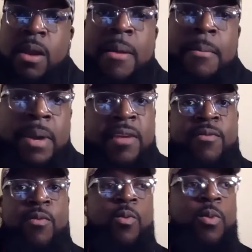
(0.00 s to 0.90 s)
Mm. Right. But
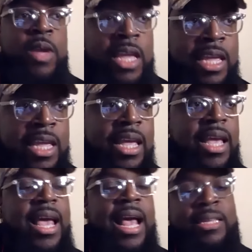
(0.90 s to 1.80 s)
if we
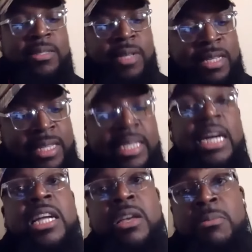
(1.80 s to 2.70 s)
as
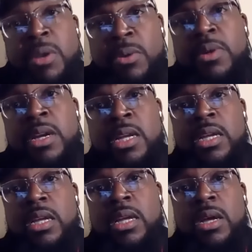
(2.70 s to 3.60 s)
the community